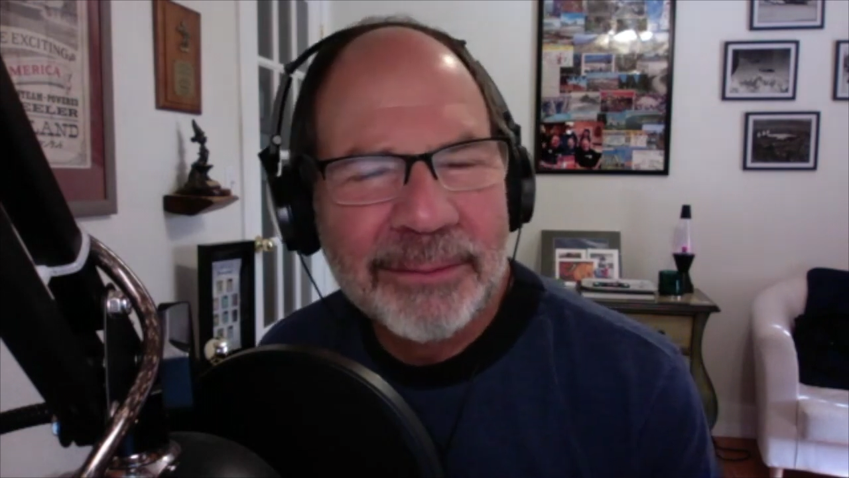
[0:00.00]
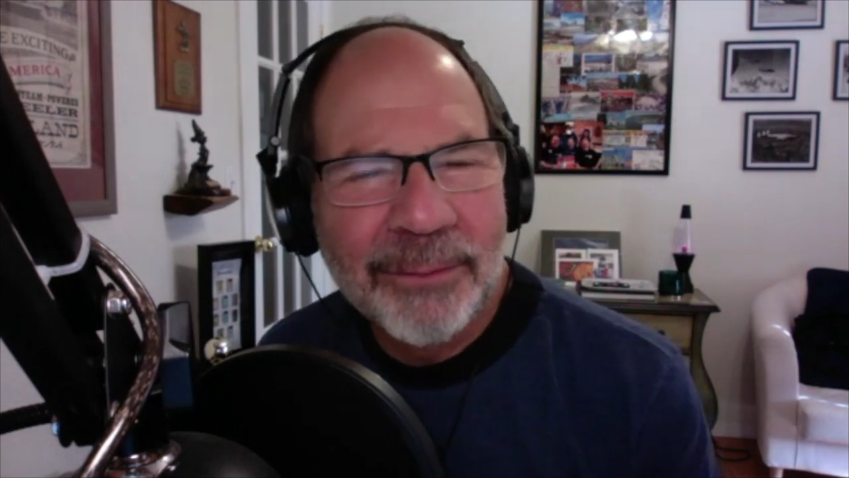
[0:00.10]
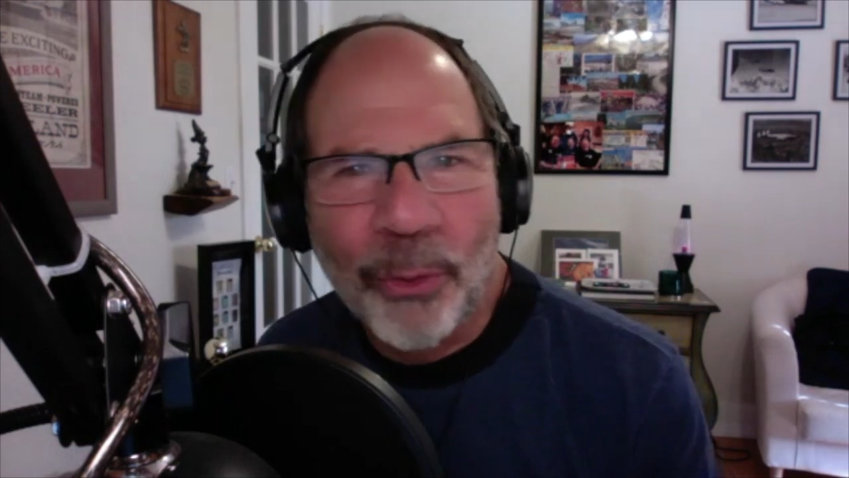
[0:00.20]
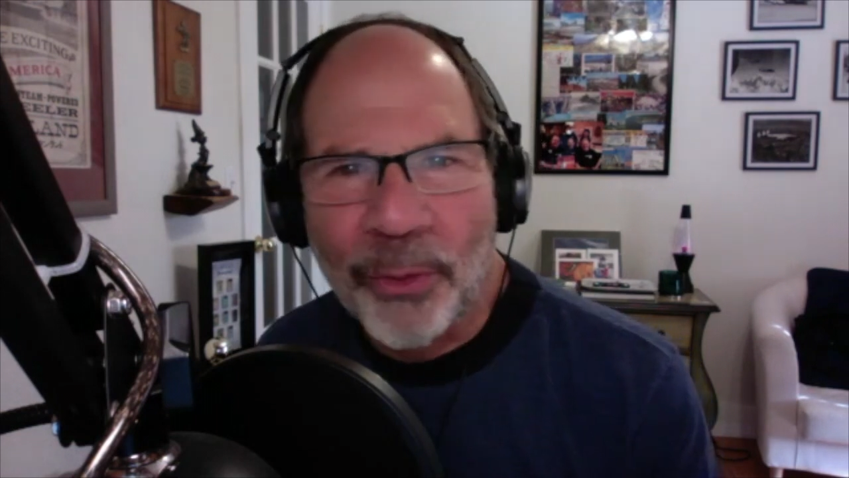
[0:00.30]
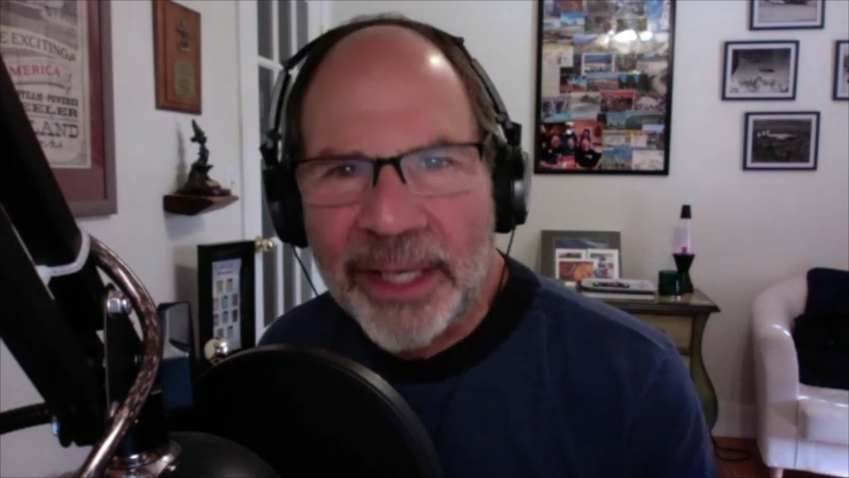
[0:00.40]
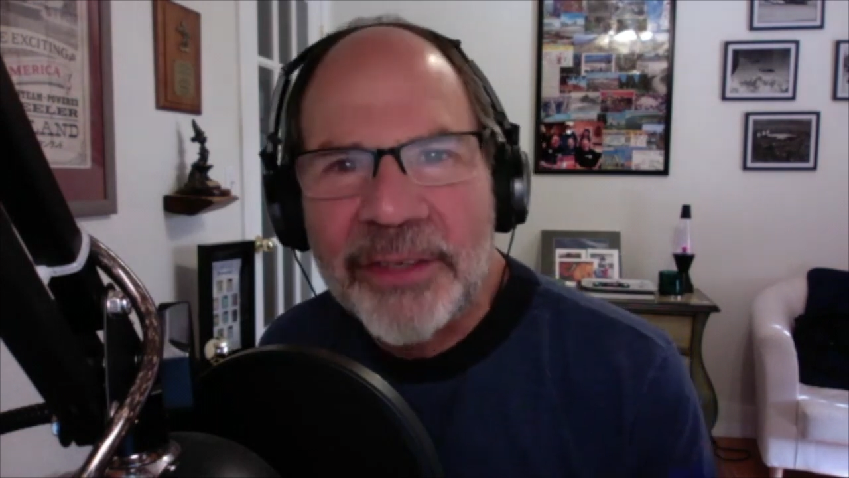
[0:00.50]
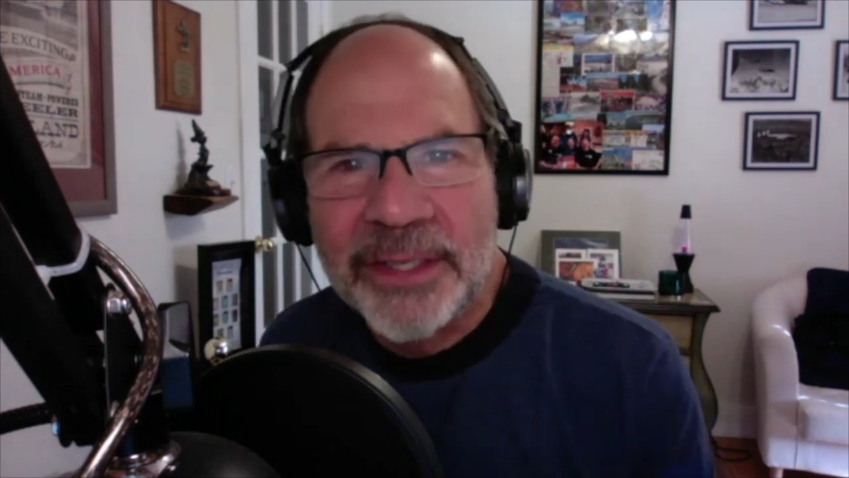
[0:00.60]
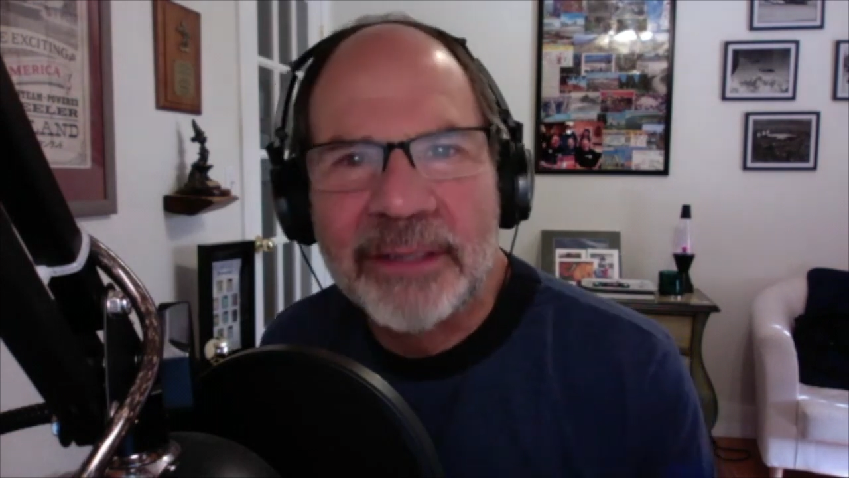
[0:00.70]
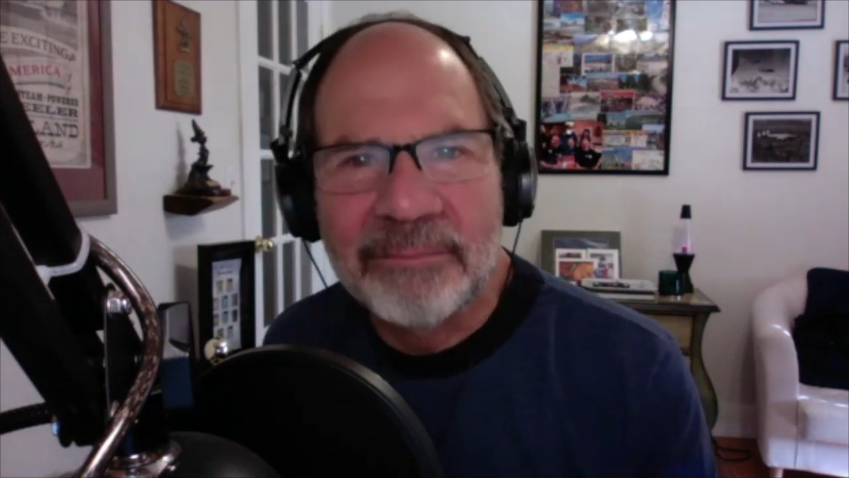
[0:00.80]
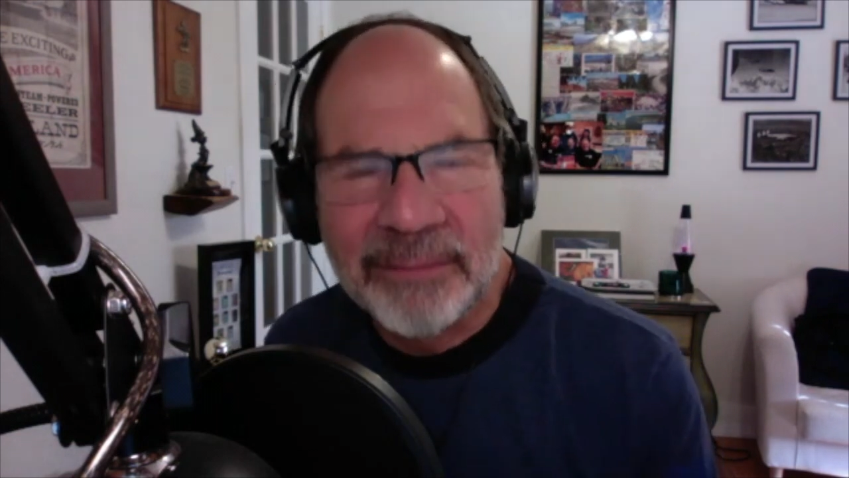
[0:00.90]
Or is
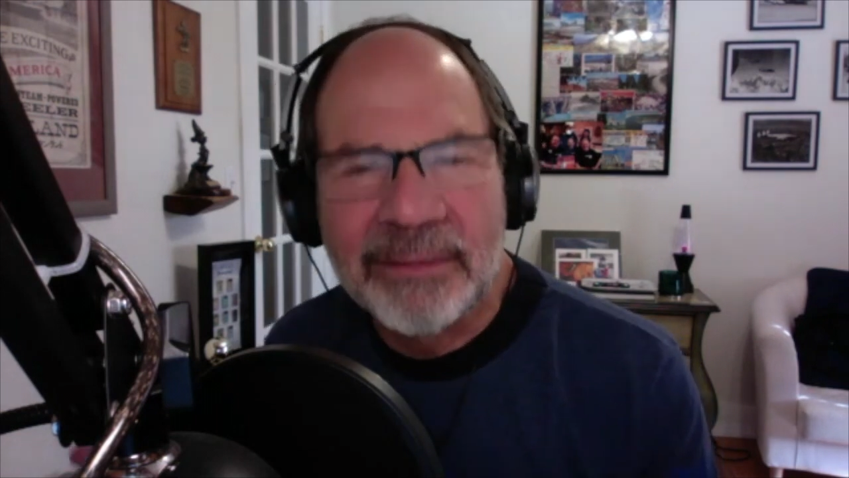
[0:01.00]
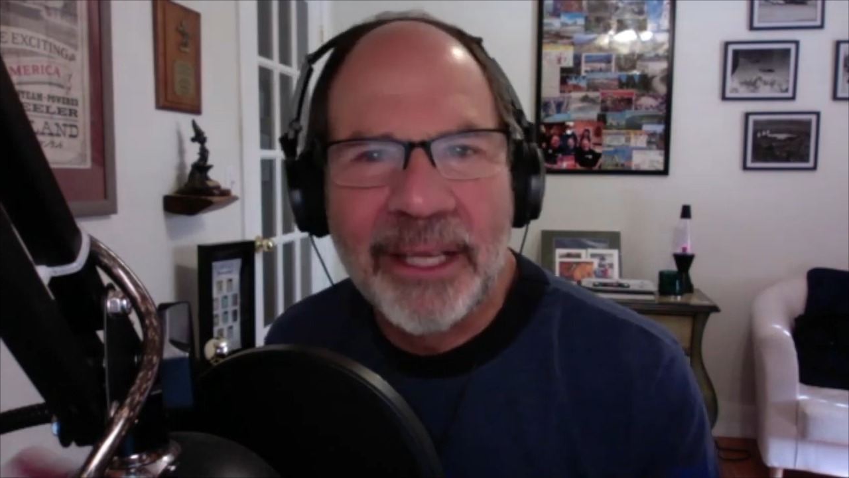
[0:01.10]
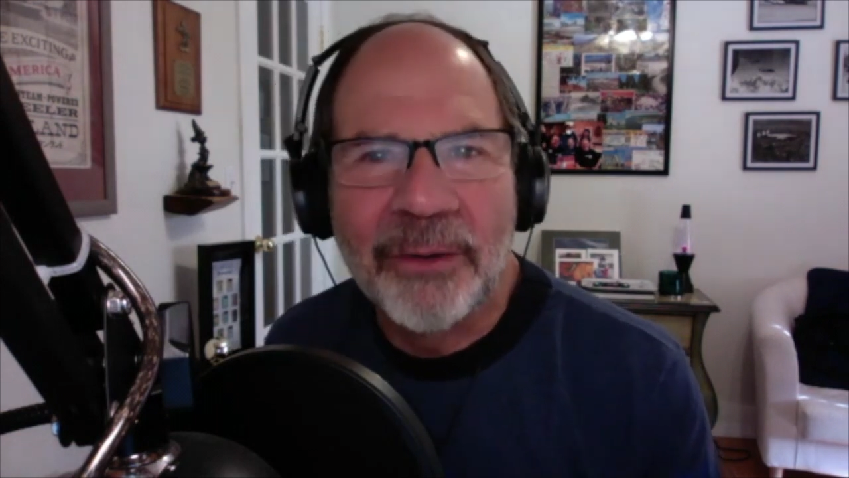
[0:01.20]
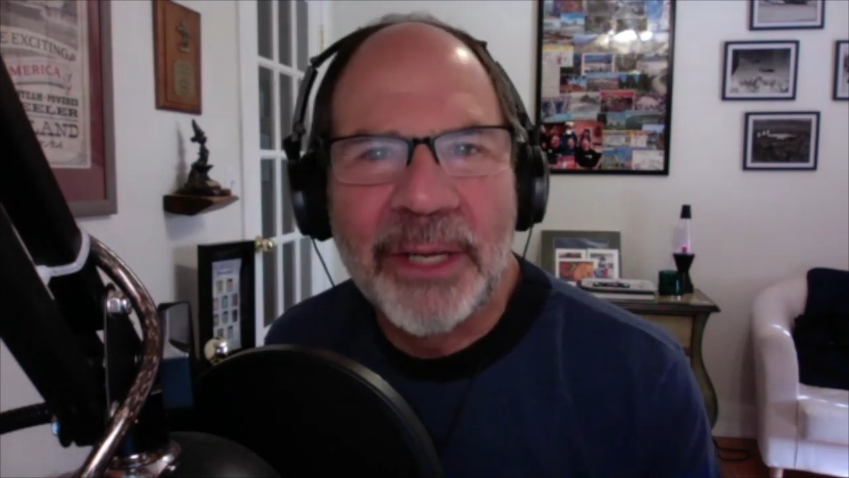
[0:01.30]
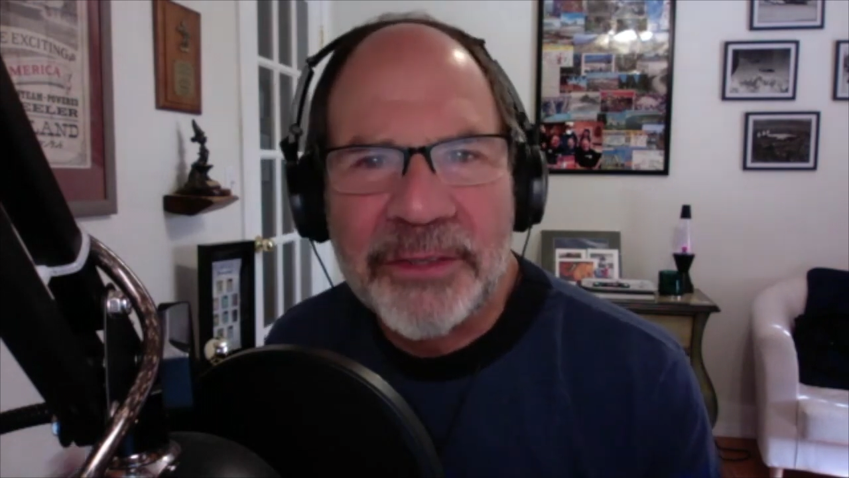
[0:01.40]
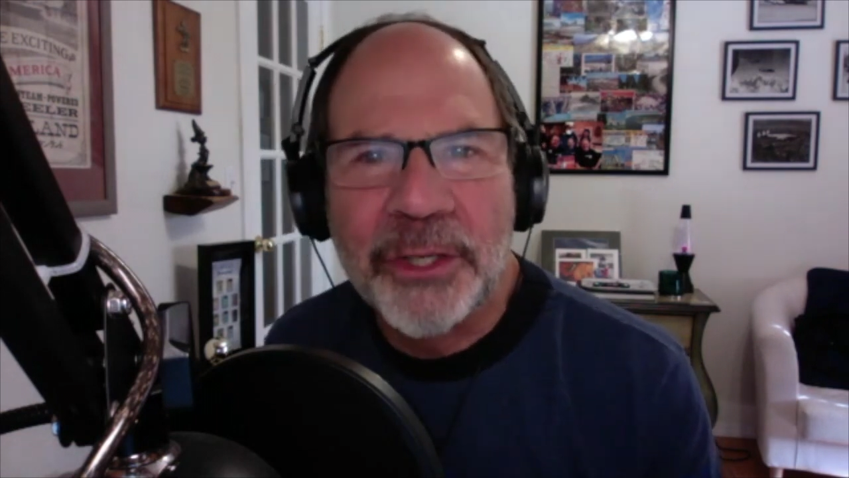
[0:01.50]
it, is it a